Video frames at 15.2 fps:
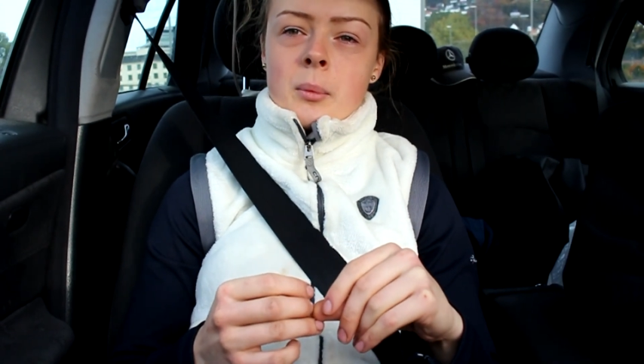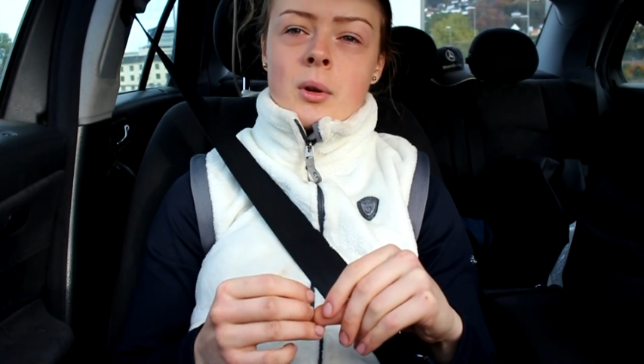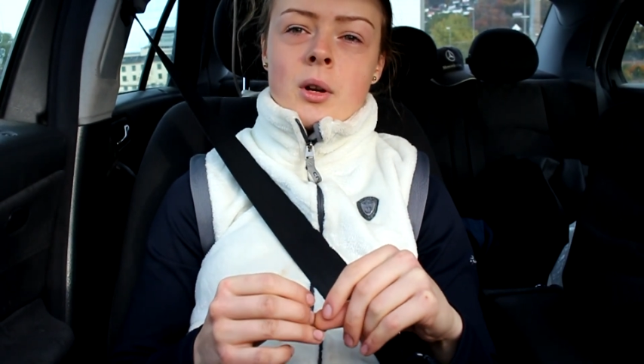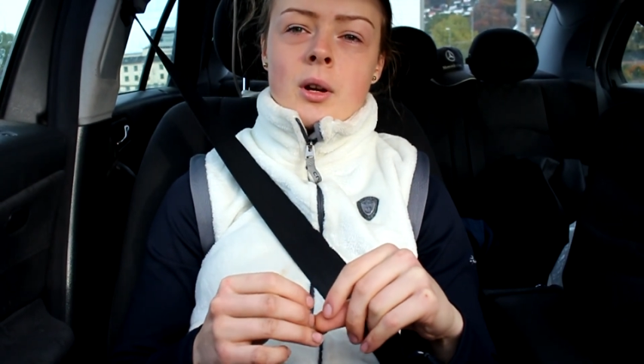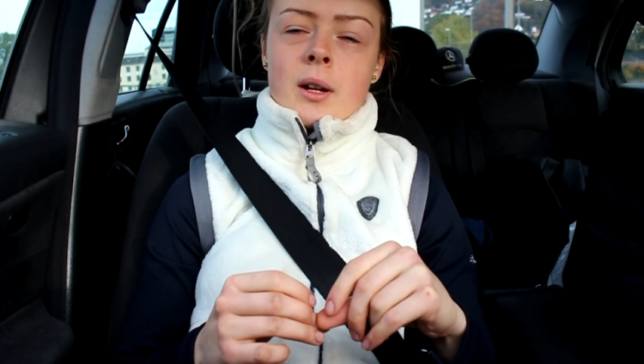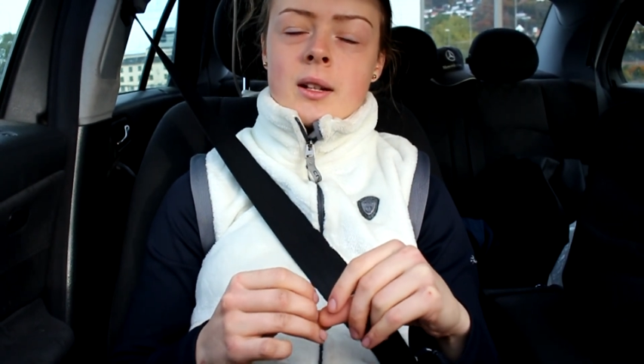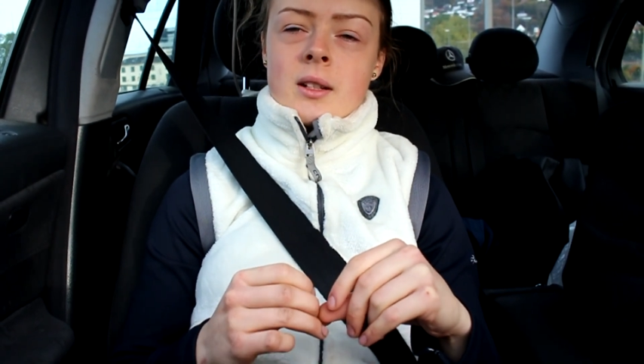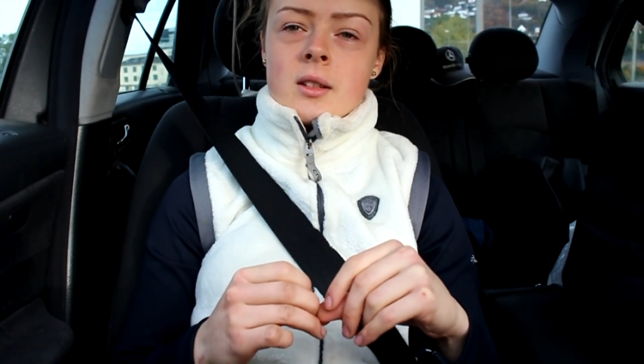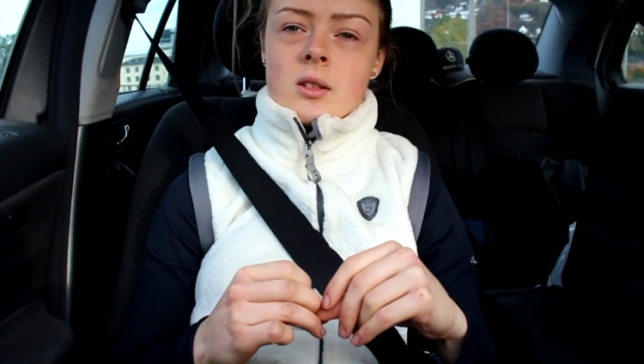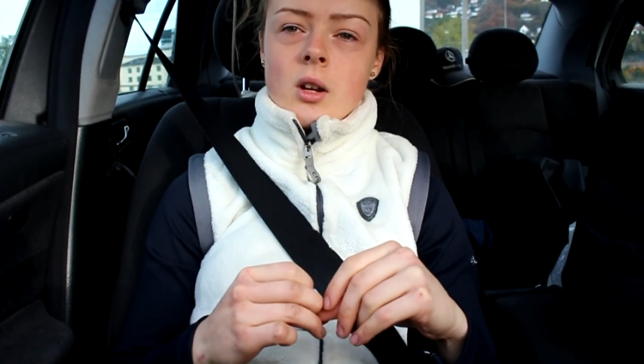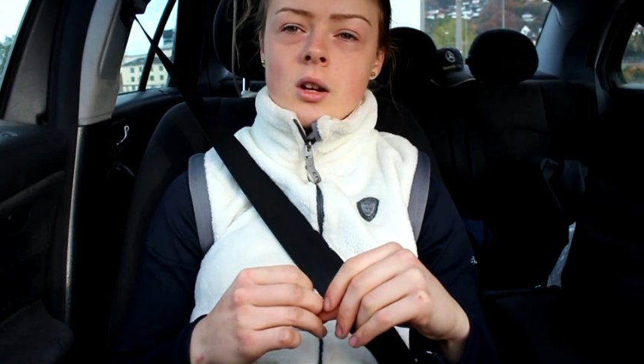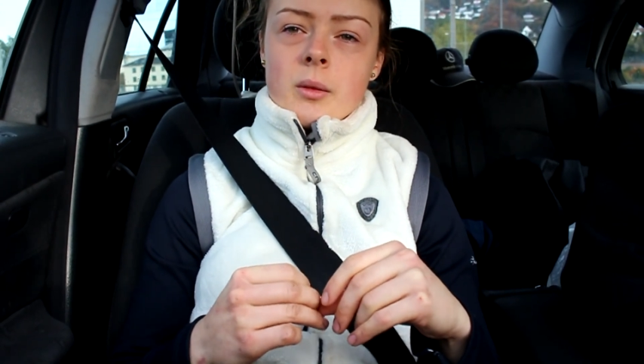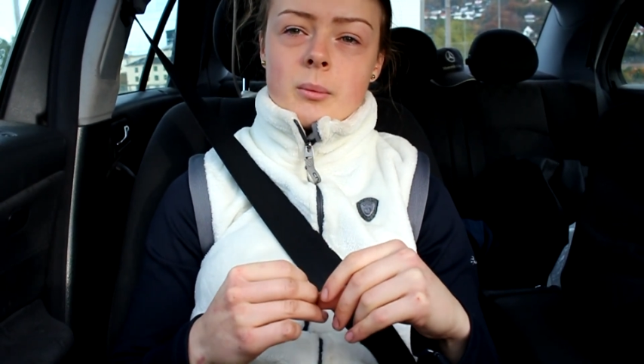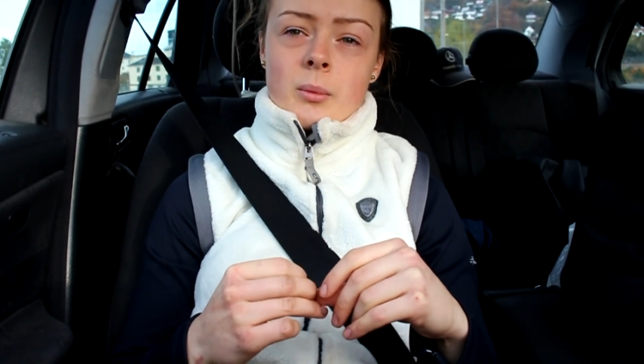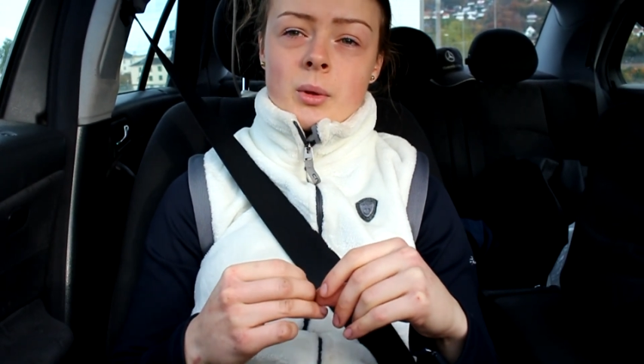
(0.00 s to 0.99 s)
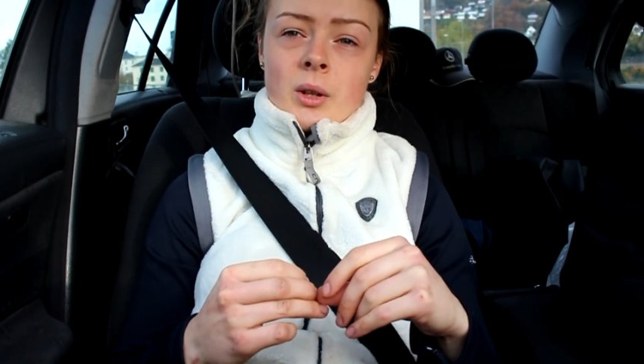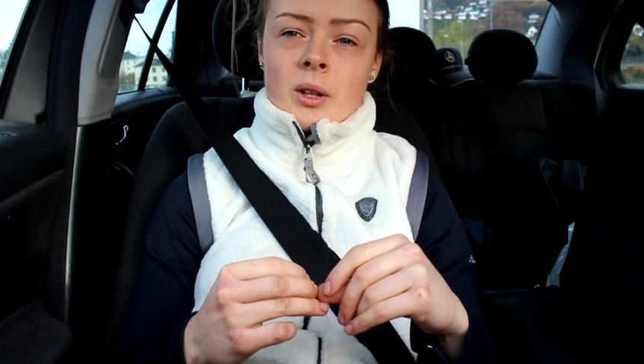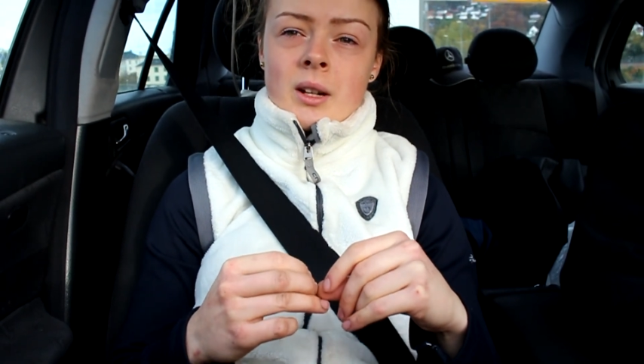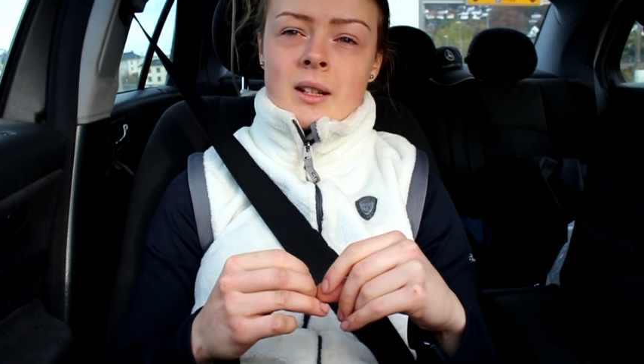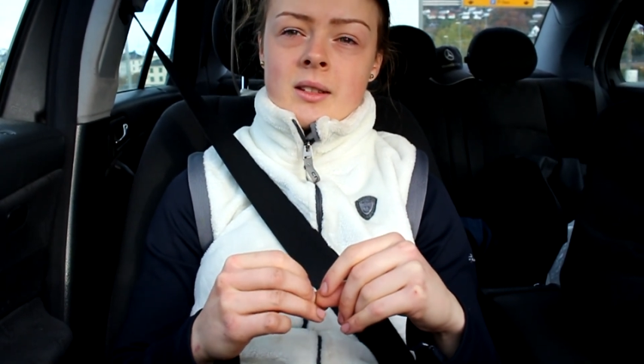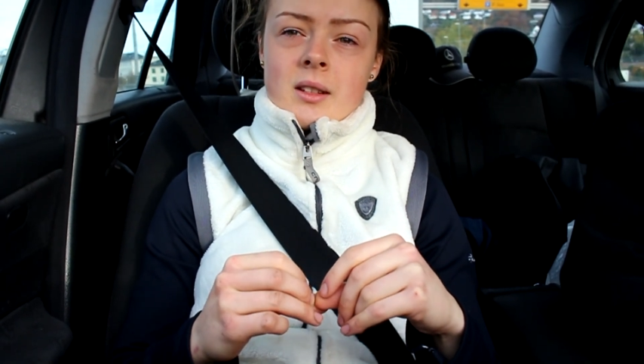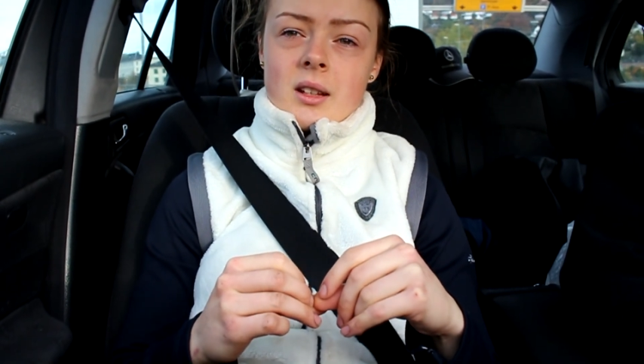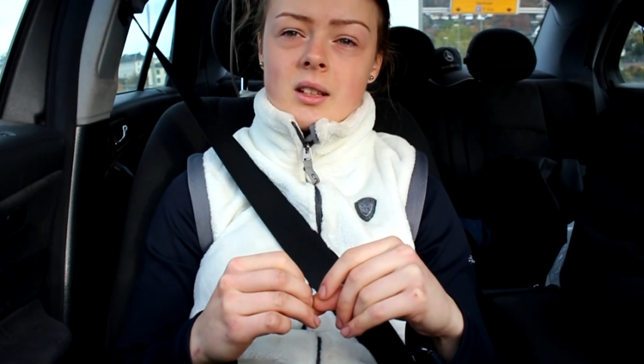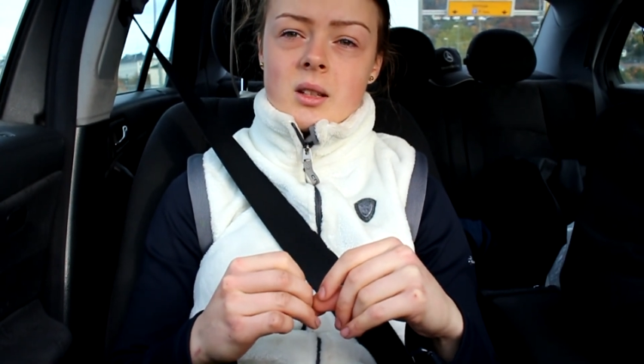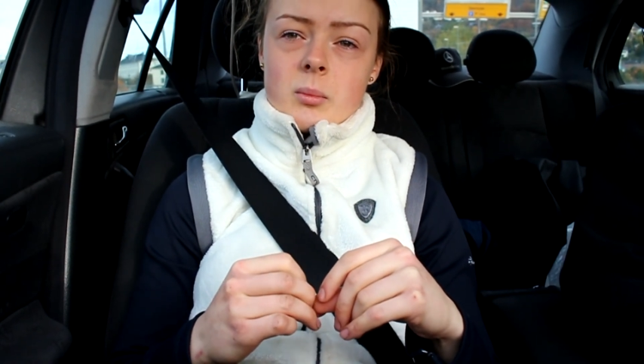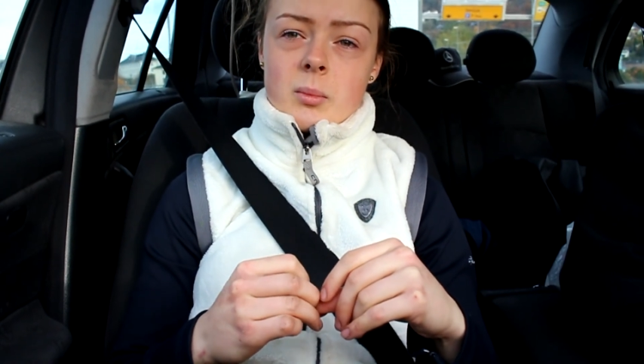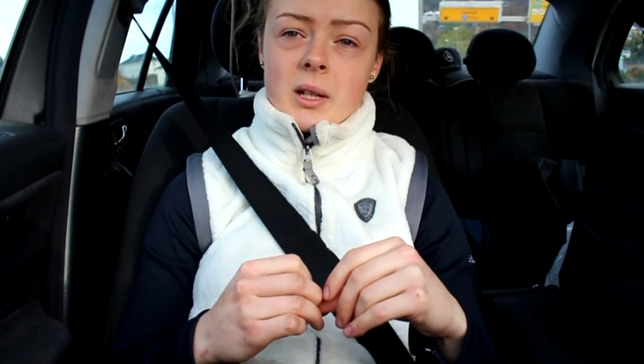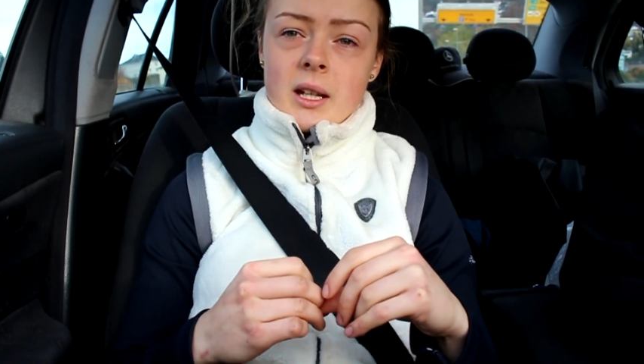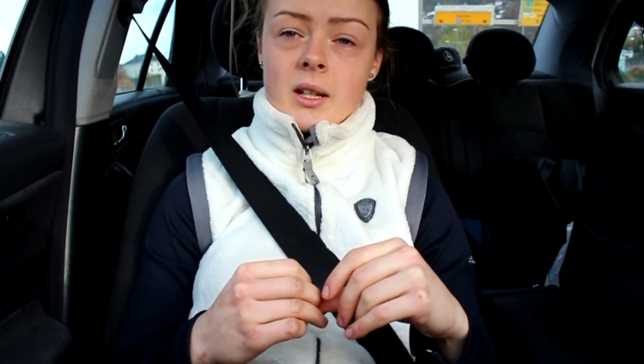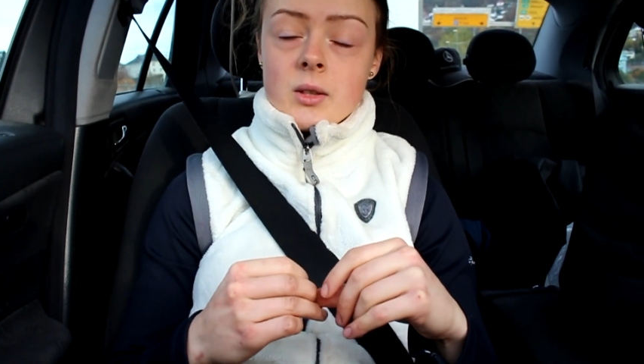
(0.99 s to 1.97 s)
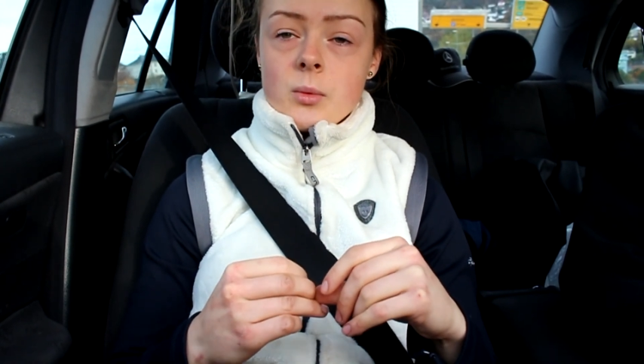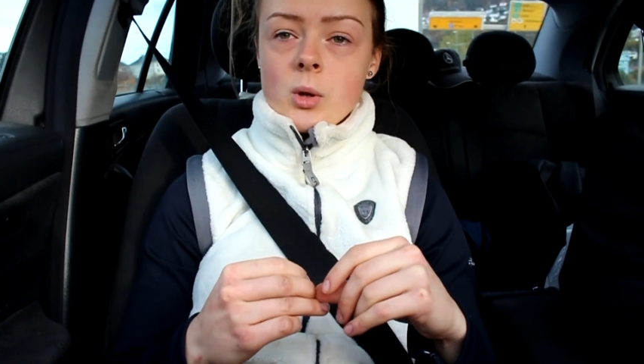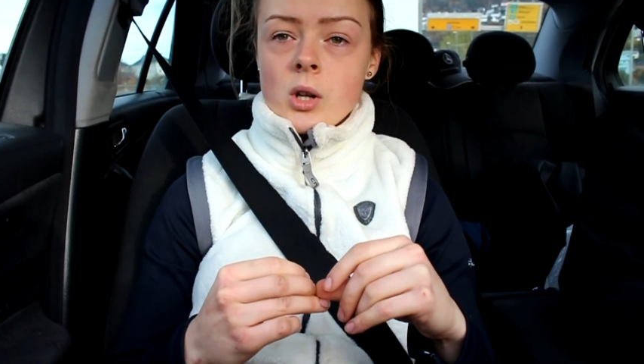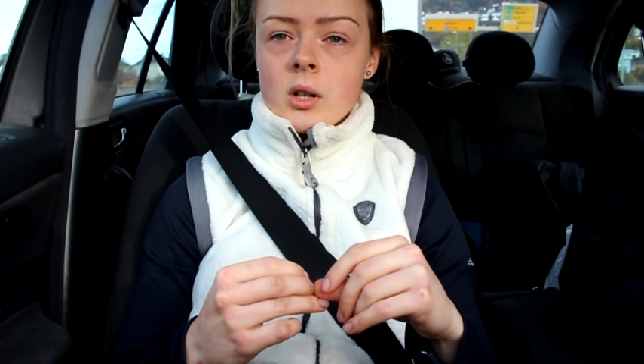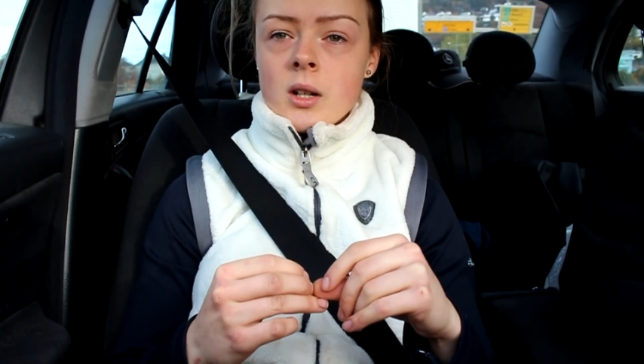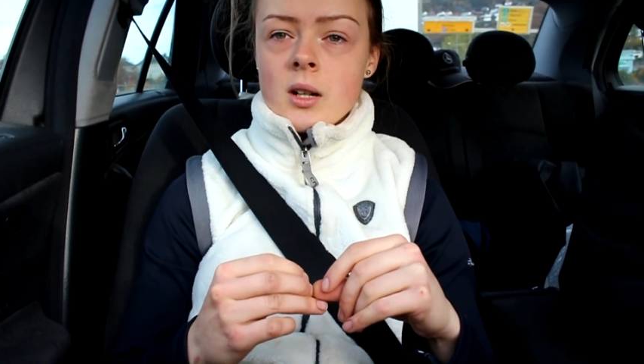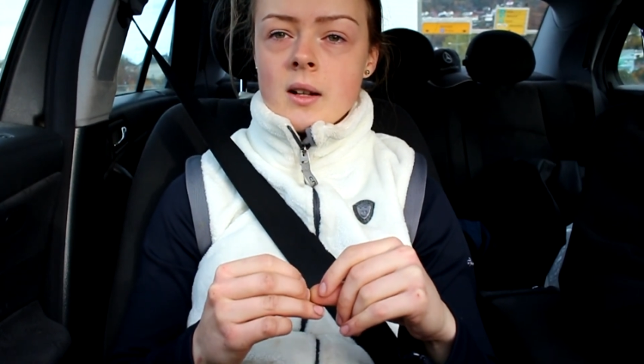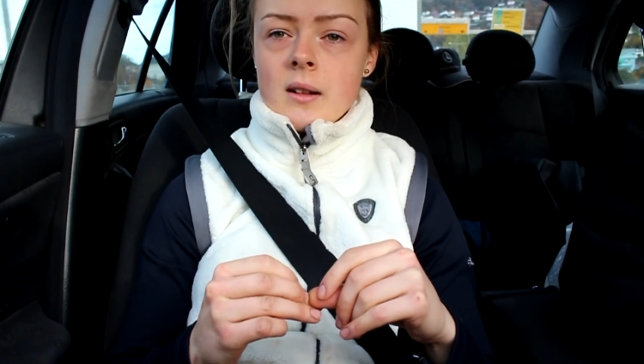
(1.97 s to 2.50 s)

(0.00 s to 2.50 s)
but it's not but it's like the biggest one